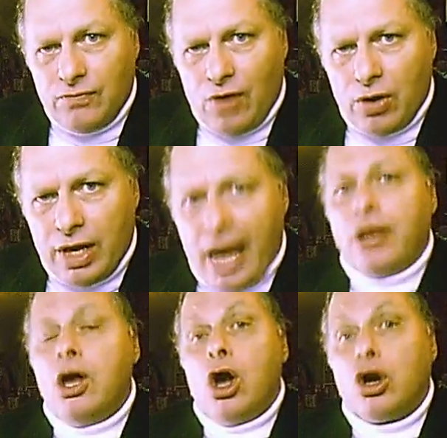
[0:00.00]
voter
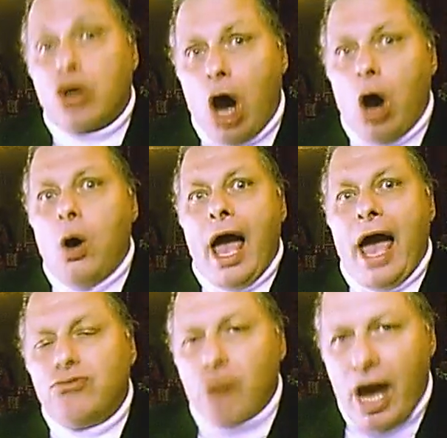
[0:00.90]
yet, go
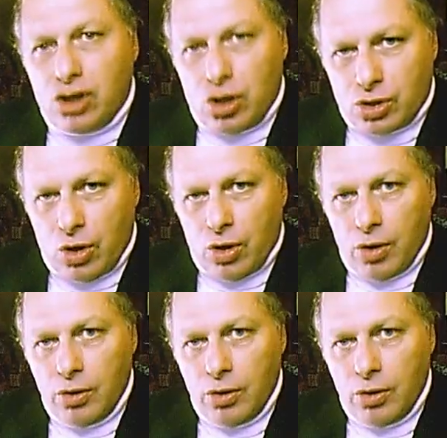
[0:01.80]
and register.